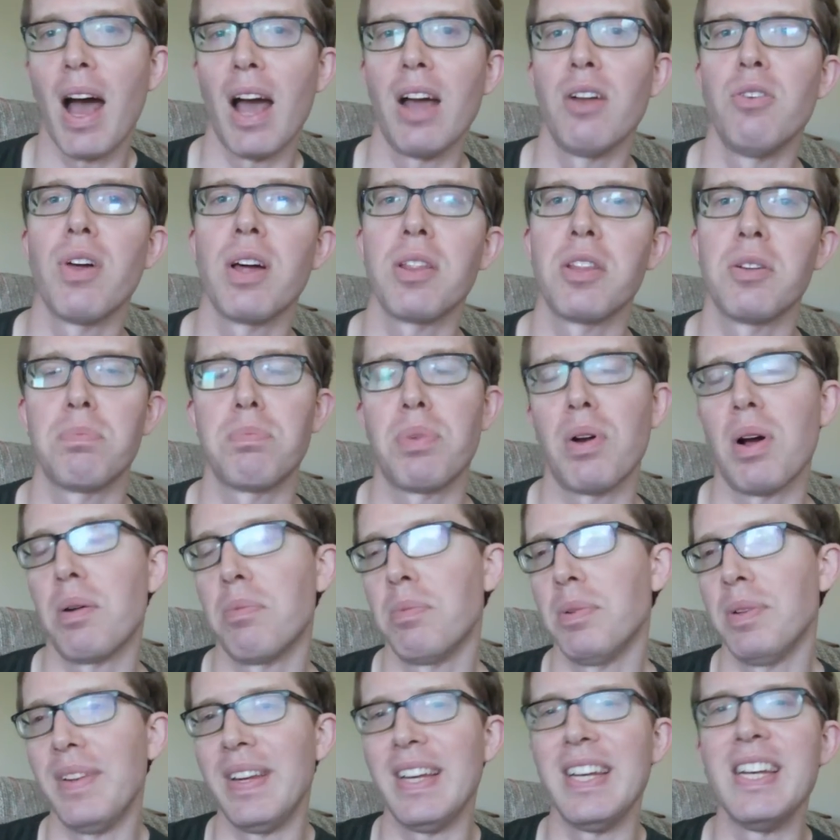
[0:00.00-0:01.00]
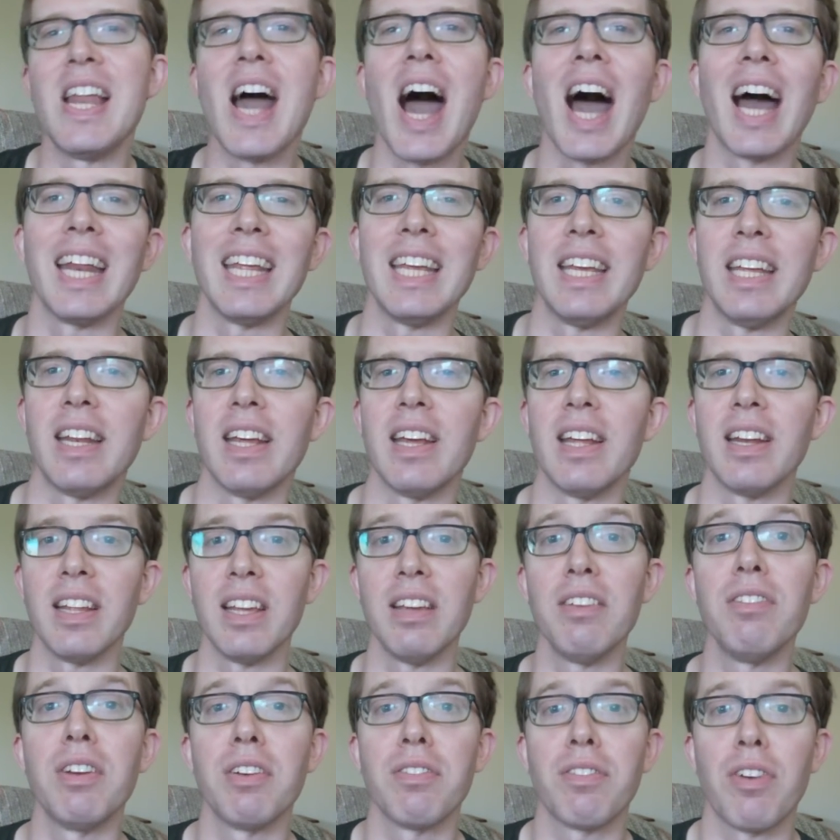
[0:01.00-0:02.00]
I'd rather probably not eat it,
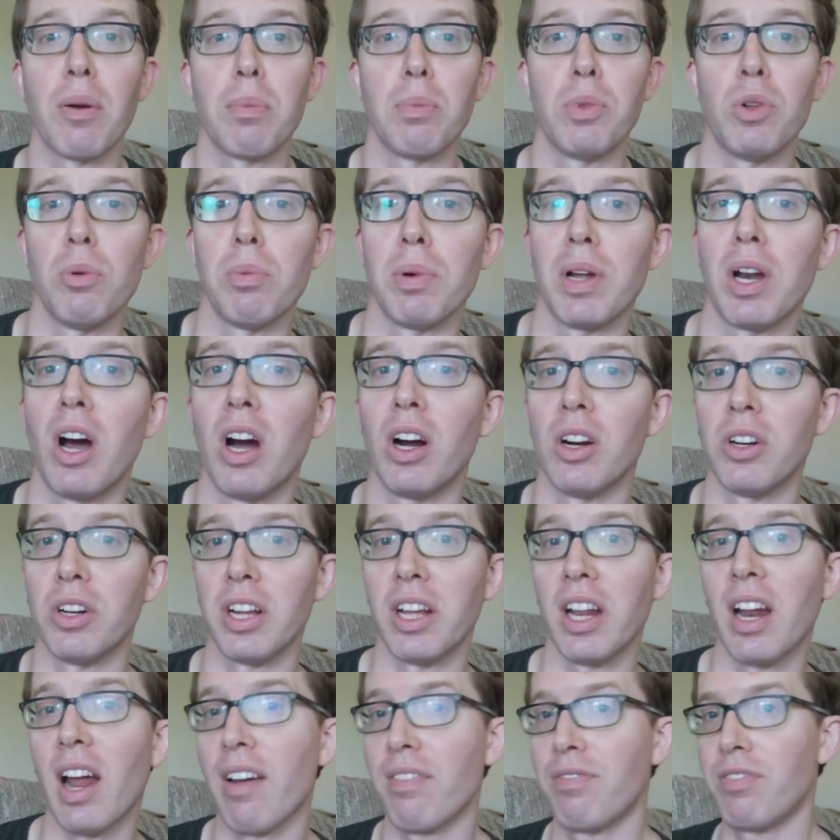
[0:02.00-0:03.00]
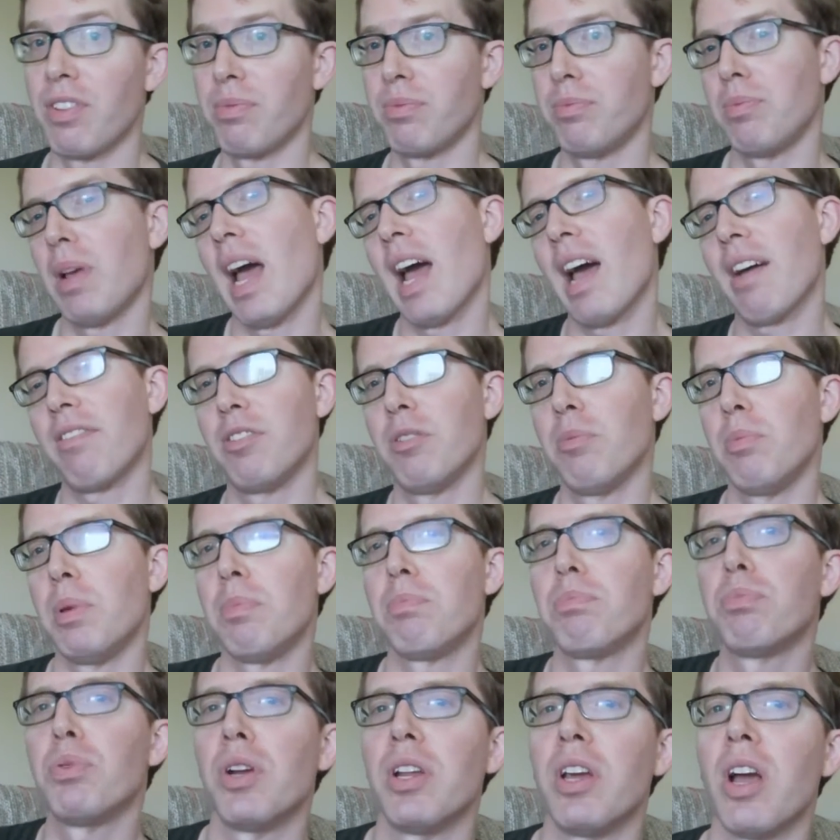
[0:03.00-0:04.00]
even if I'm a little bit hungry. I'd have to, have to be
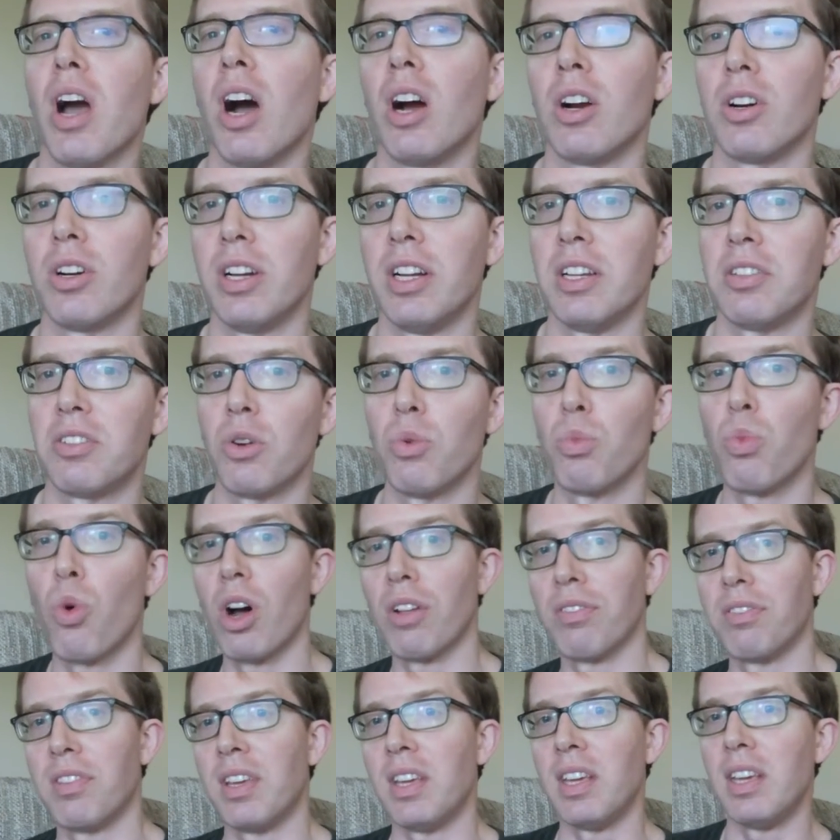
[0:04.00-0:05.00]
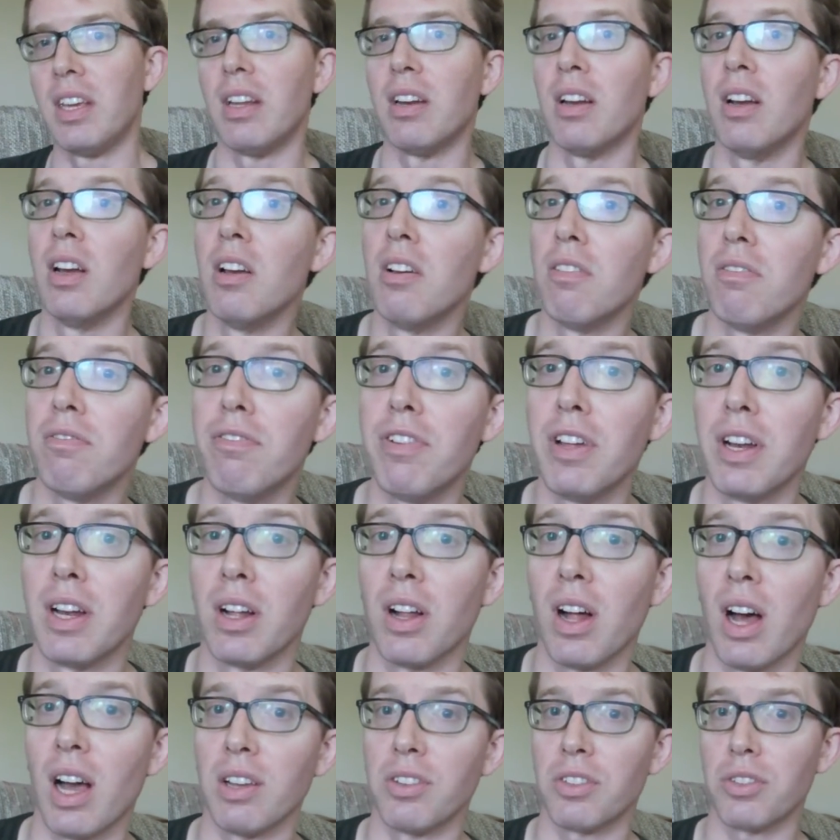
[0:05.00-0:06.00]
pretty hungry to want to eat
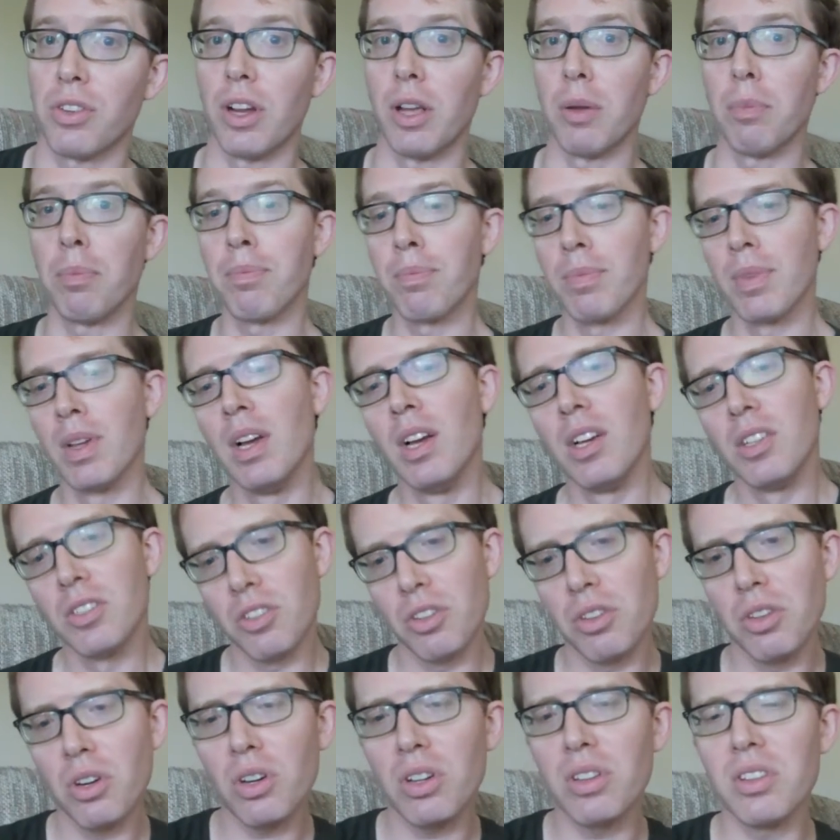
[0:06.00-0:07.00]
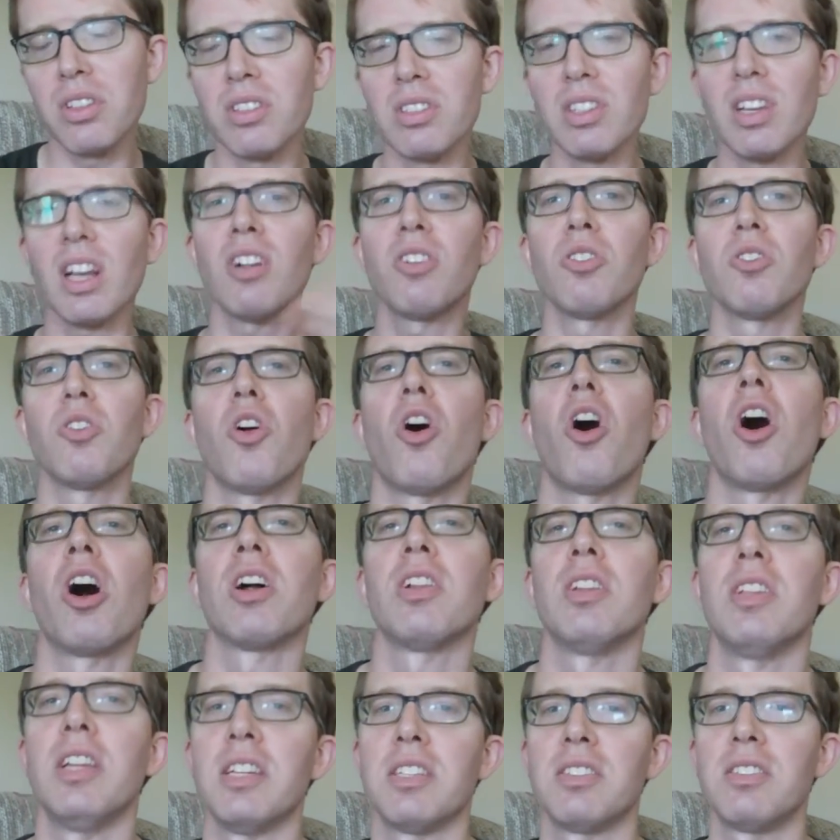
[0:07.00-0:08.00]
vanilla ice cream. So there, there's like a
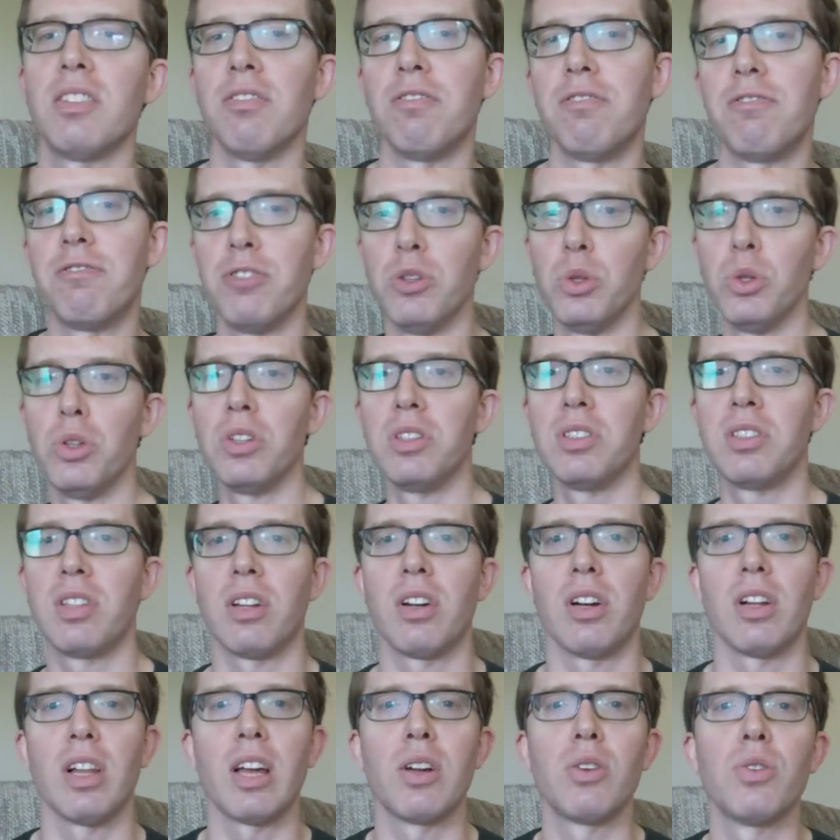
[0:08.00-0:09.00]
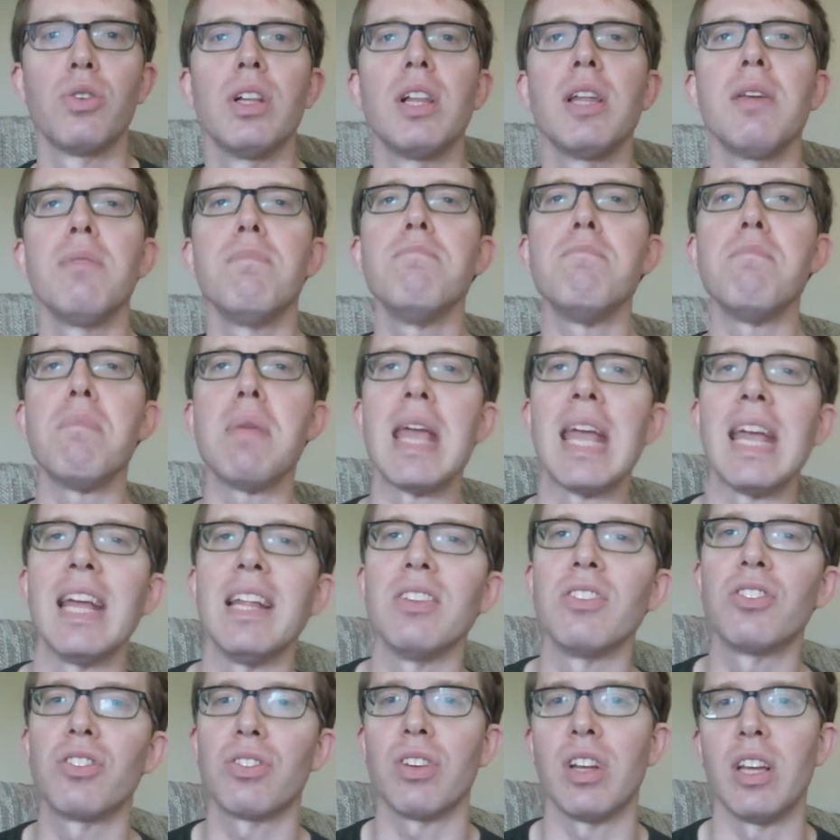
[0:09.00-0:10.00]
long list of foods that are like really
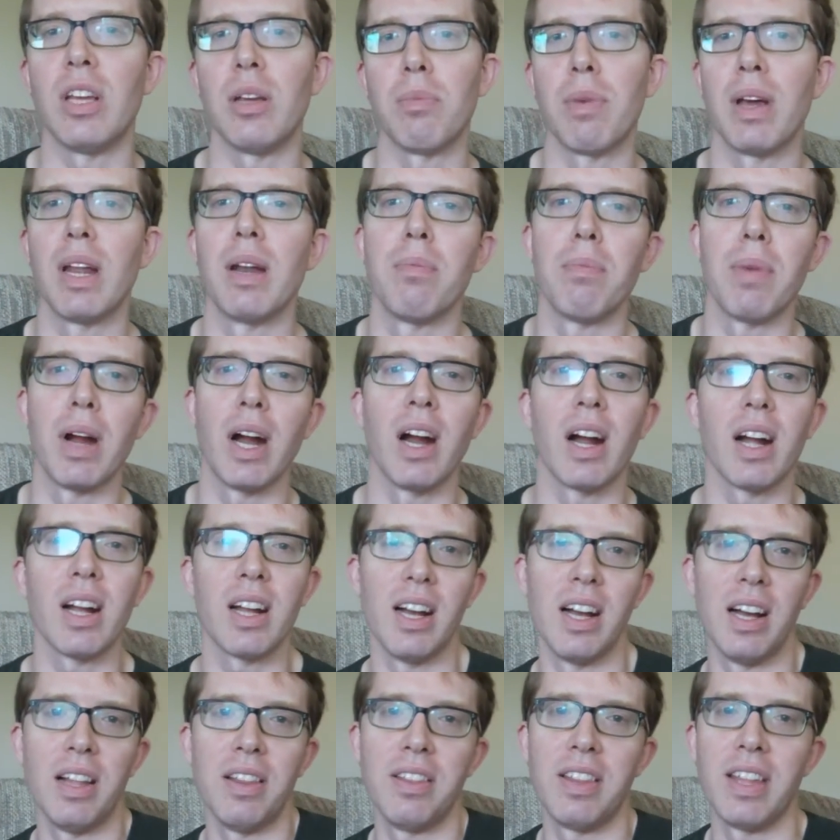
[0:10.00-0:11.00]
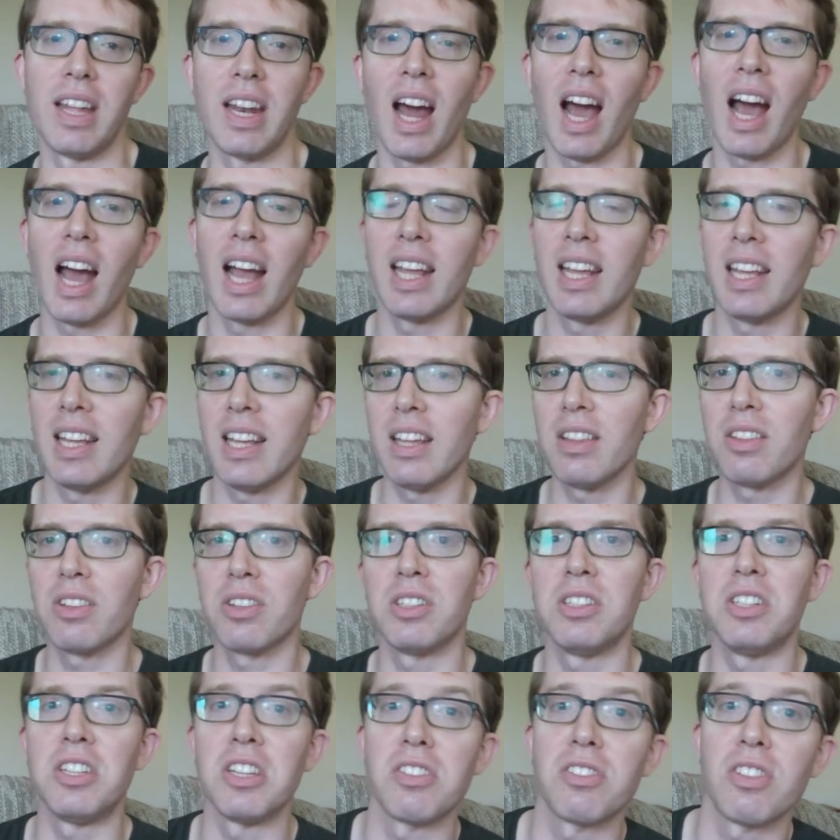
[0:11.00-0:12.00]
mainstream in America that I
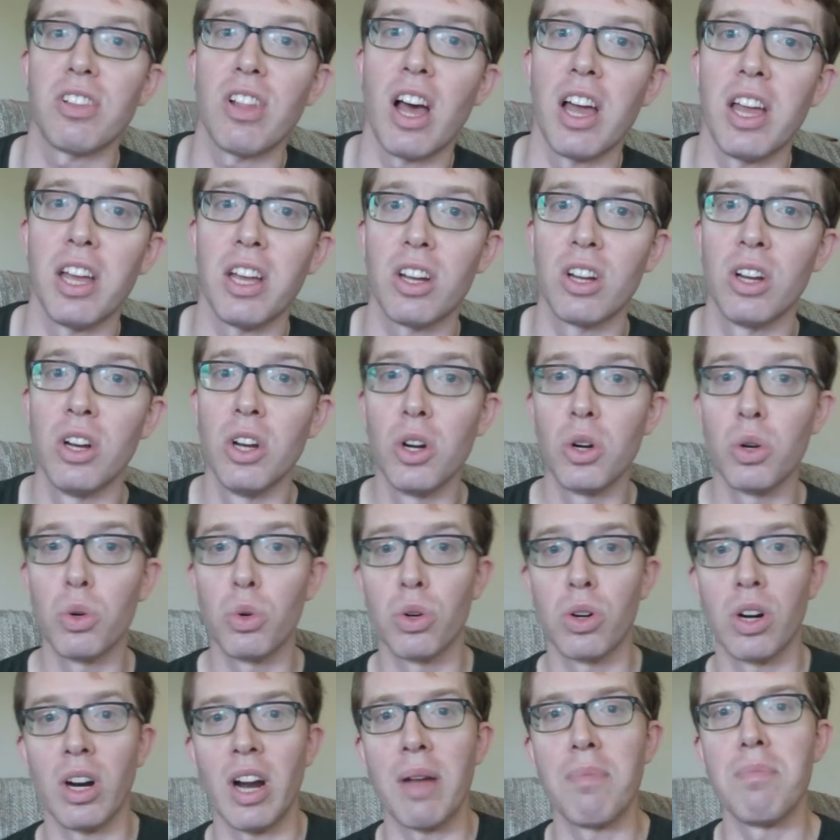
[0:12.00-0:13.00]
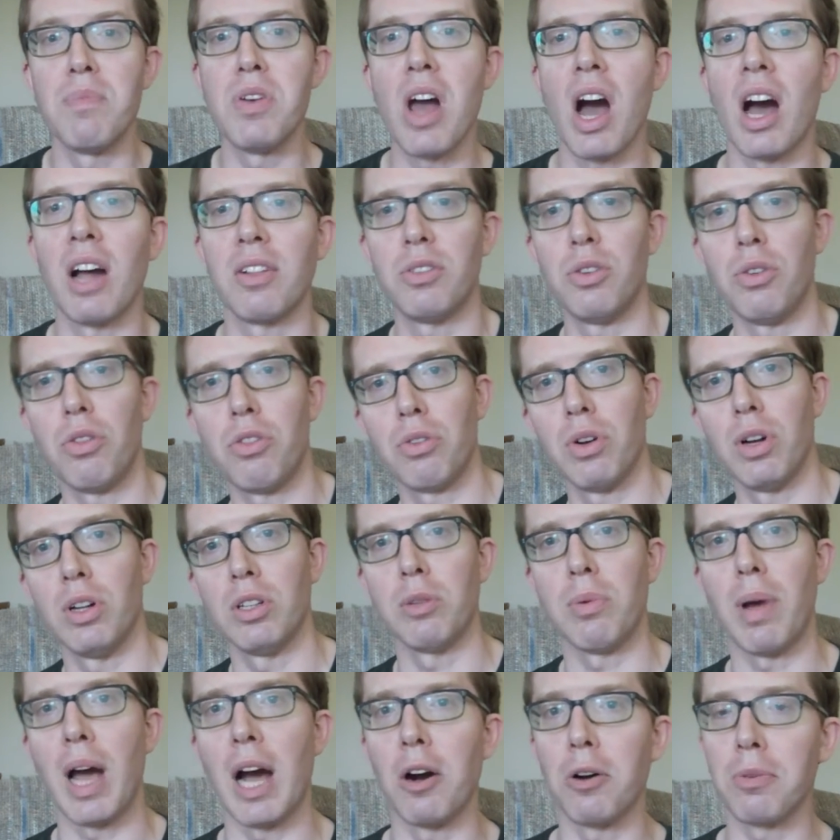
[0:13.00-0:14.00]
either dislike or am not too
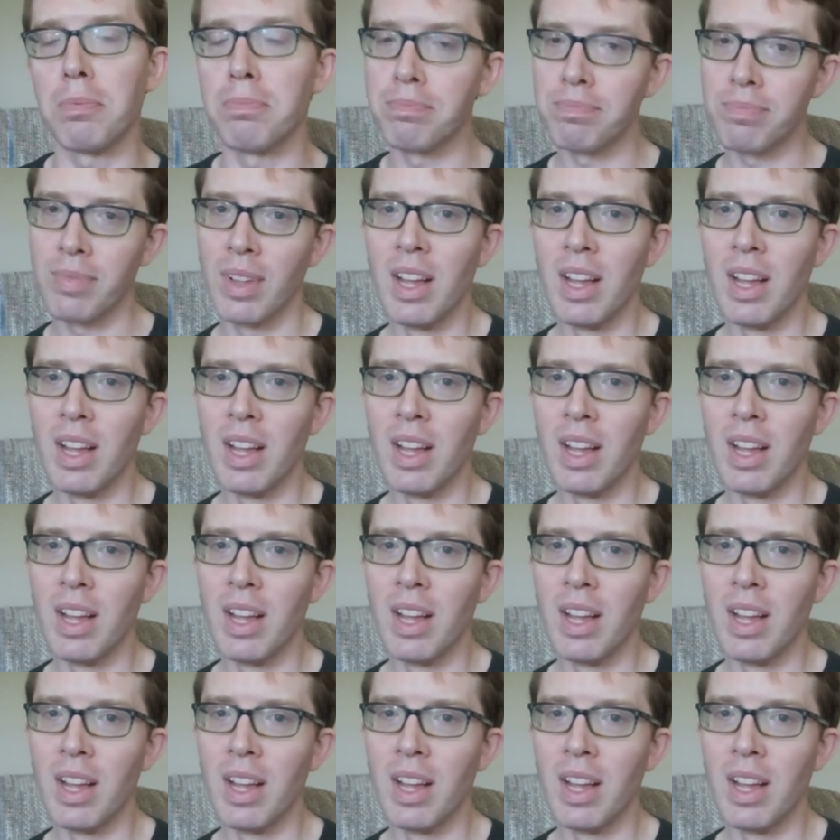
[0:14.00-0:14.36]
thrilled about.